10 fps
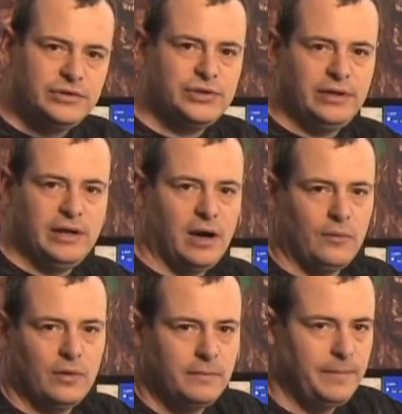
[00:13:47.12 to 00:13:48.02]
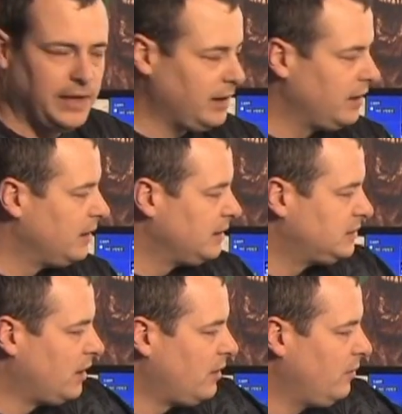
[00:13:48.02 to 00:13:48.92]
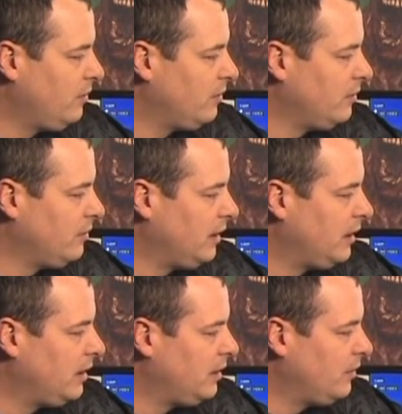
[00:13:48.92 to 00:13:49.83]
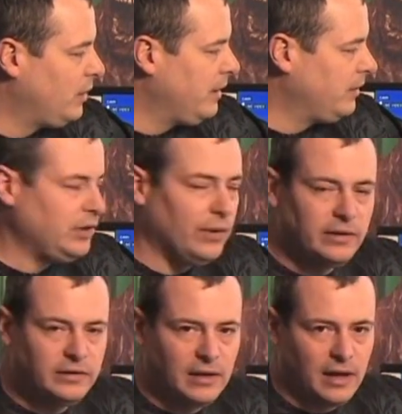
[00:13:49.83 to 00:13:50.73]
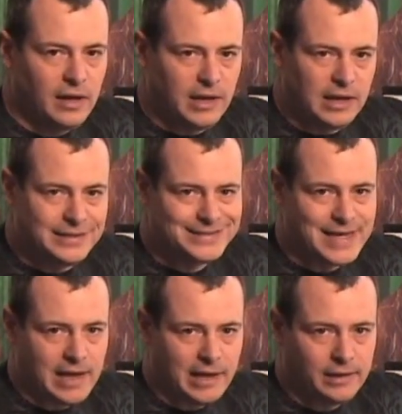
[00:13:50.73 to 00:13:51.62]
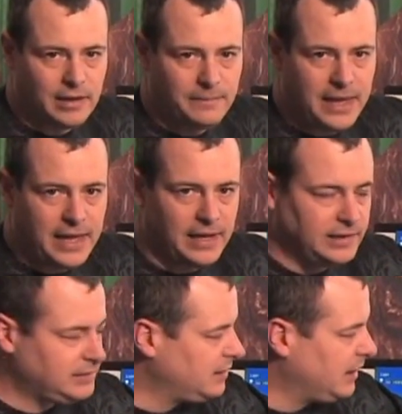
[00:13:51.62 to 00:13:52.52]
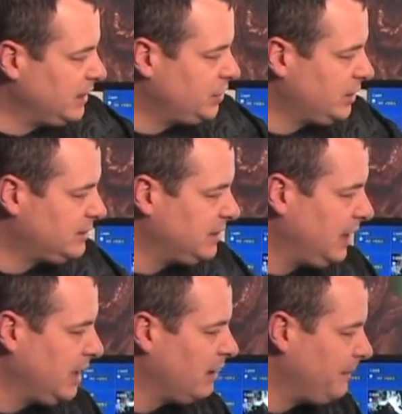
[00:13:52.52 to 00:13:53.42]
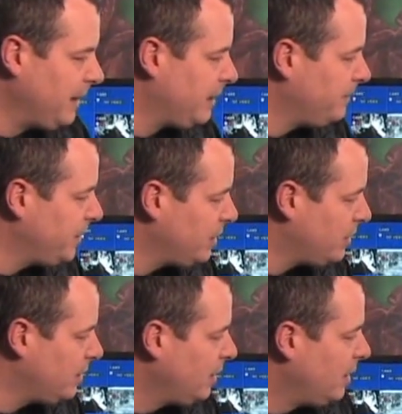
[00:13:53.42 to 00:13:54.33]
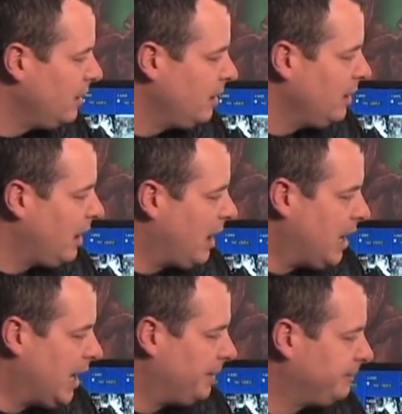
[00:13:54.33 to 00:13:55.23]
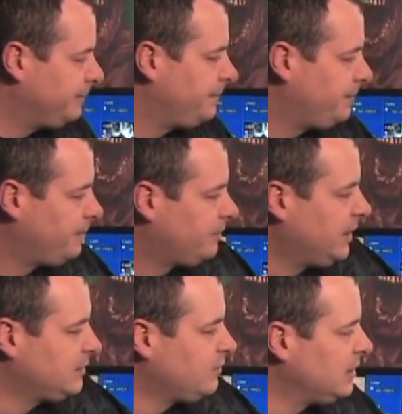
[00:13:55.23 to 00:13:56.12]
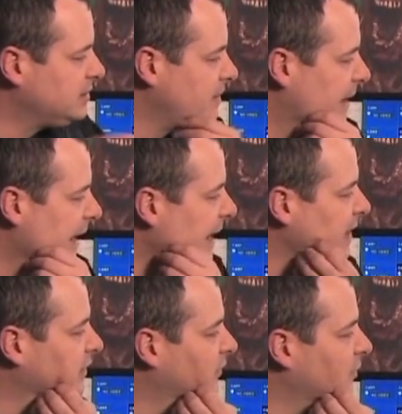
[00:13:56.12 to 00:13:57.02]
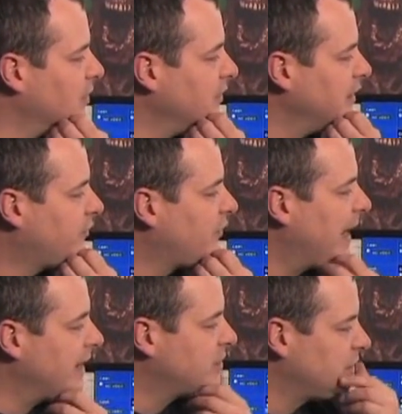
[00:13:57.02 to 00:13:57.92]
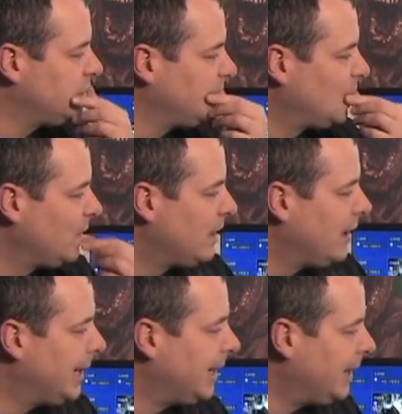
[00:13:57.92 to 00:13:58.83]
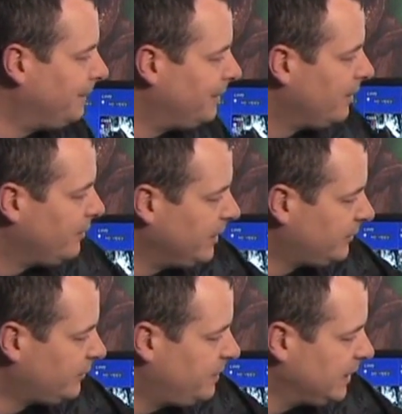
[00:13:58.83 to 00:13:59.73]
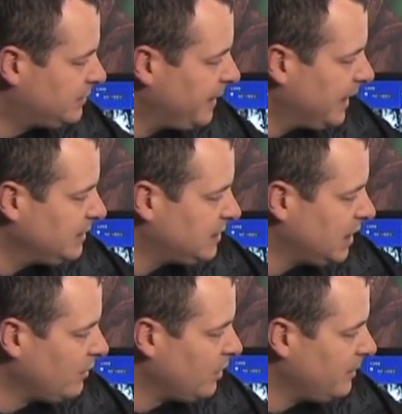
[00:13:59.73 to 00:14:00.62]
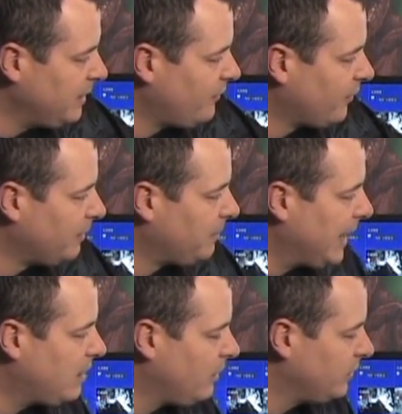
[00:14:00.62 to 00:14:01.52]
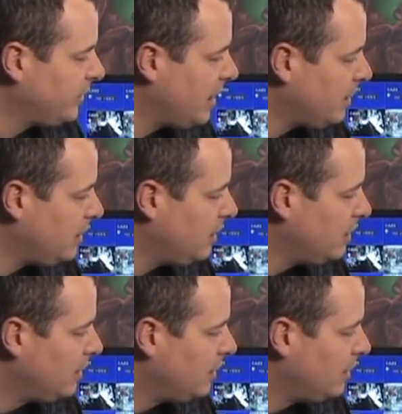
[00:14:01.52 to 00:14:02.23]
should the artwork be. So we would do a, uh, a design, a maze. And as you can see here on my computer, um, this was the maze for the attraction. Um, this big space here would have been for a black hole tunnel